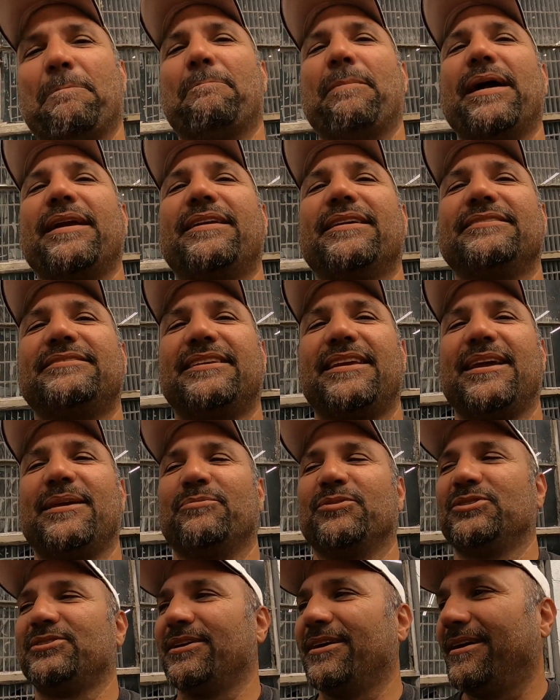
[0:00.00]
Mike gets
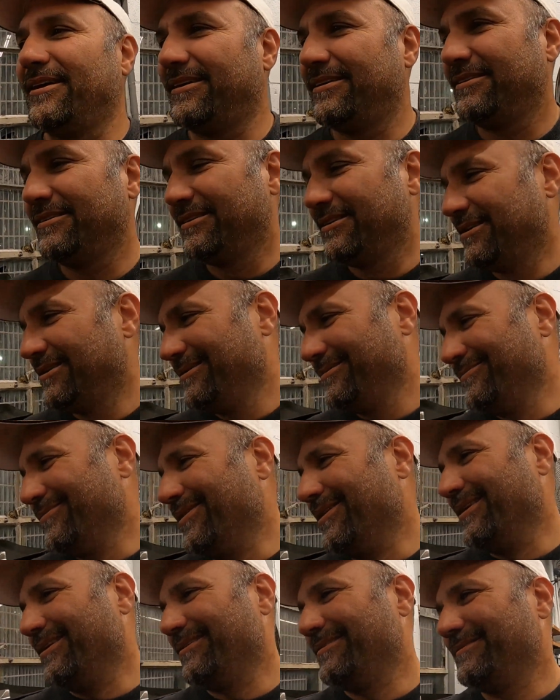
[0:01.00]
camera shy.
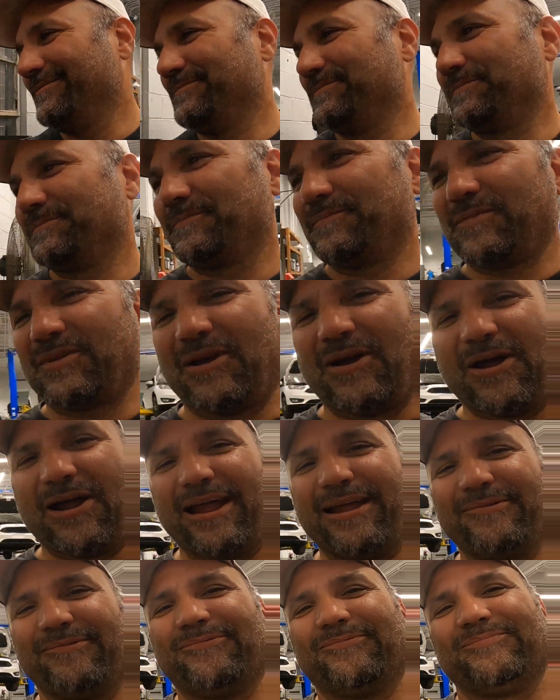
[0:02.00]
But all
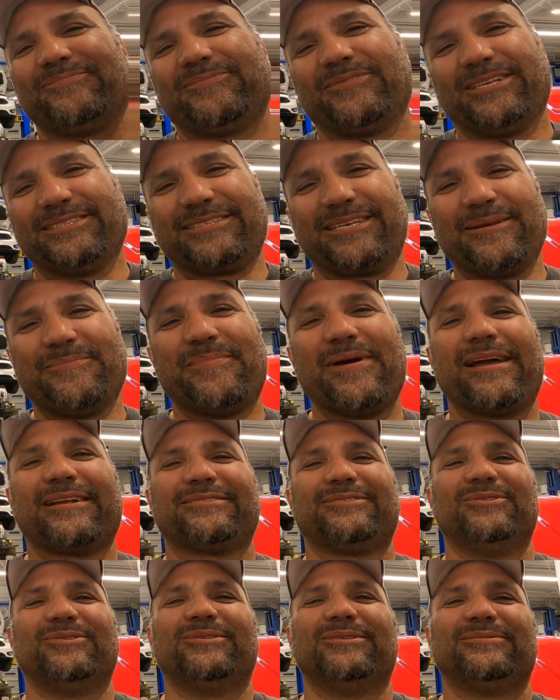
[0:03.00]
right, let's get
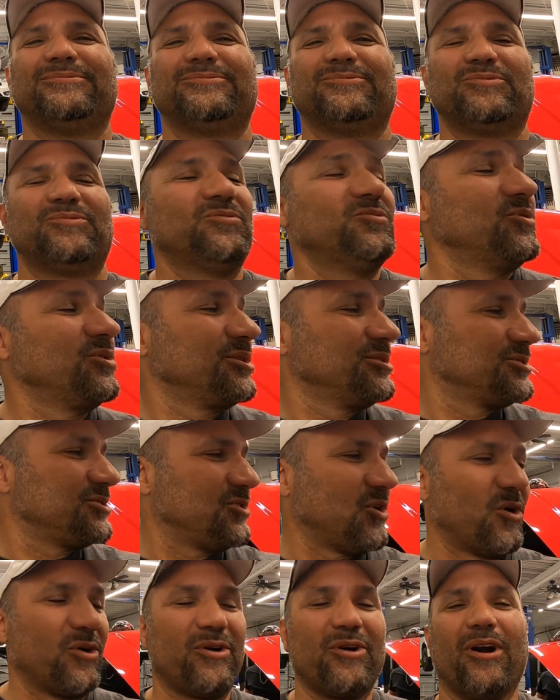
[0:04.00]
back to it. We're going to
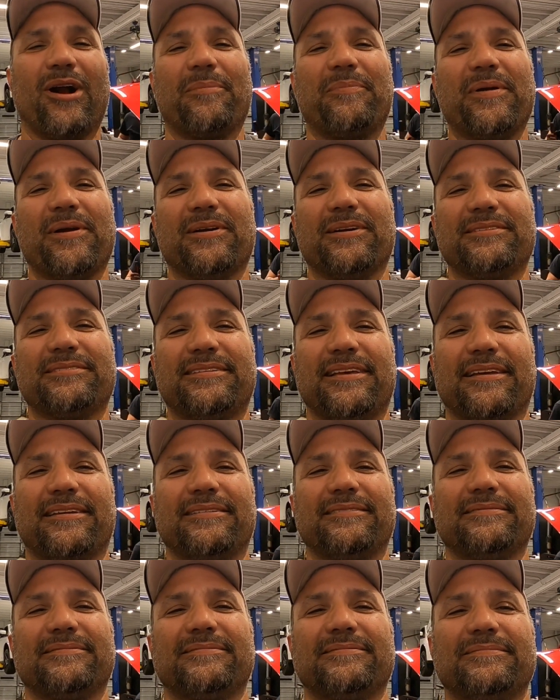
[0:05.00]
start her up here in a
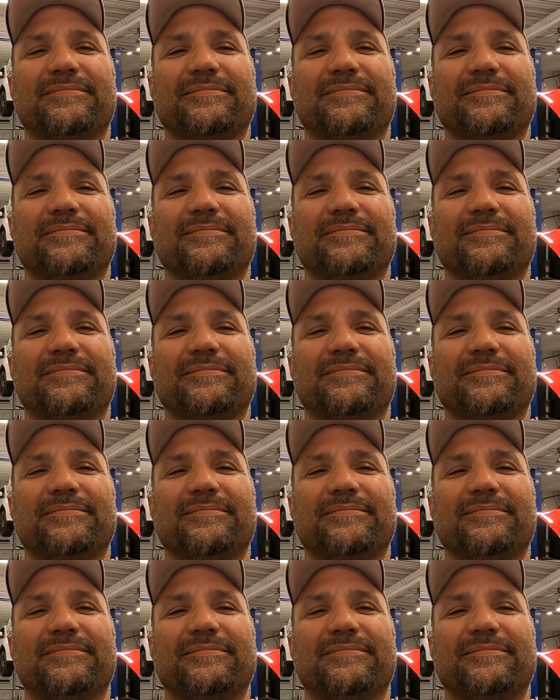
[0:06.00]
second.